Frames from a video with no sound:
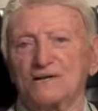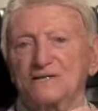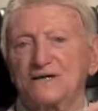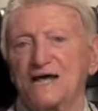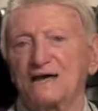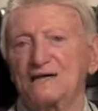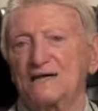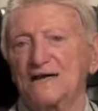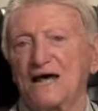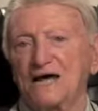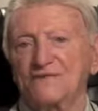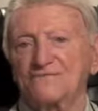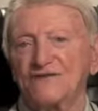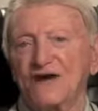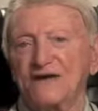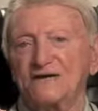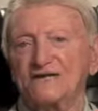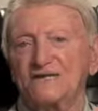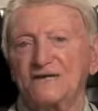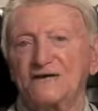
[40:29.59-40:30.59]
a lot, a lot of
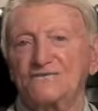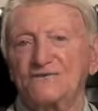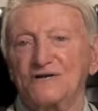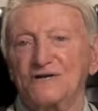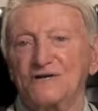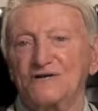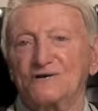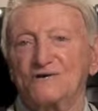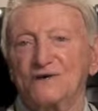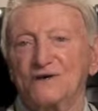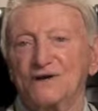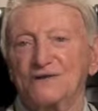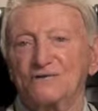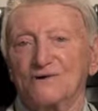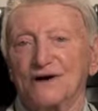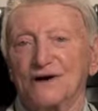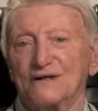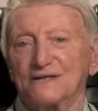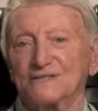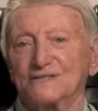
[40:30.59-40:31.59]
activity going
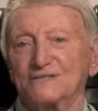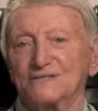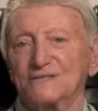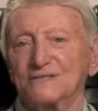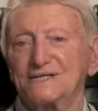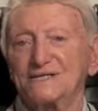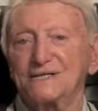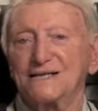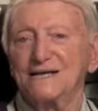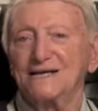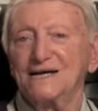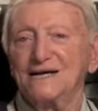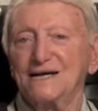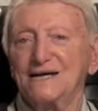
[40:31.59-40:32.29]
on. Jeez.